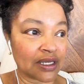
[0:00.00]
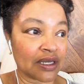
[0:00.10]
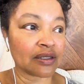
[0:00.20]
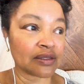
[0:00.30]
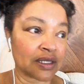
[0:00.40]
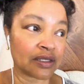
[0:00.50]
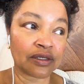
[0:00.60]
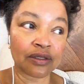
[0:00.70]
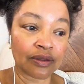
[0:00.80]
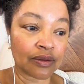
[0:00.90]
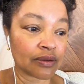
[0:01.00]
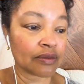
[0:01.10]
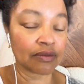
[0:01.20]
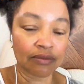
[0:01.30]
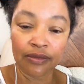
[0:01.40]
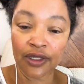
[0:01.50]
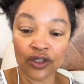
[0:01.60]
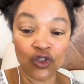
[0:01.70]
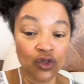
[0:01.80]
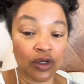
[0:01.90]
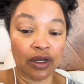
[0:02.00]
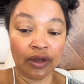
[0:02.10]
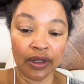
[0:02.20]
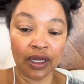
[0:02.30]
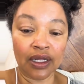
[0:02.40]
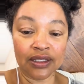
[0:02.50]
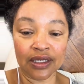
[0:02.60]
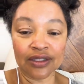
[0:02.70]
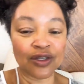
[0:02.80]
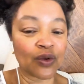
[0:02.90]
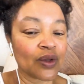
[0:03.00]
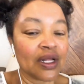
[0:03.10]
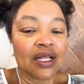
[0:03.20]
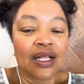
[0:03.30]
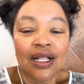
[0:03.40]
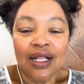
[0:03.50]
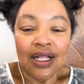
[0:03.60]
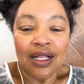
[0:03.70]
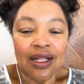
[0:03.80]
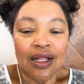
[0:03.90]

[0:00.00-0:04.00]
of those details into extraordinary content. So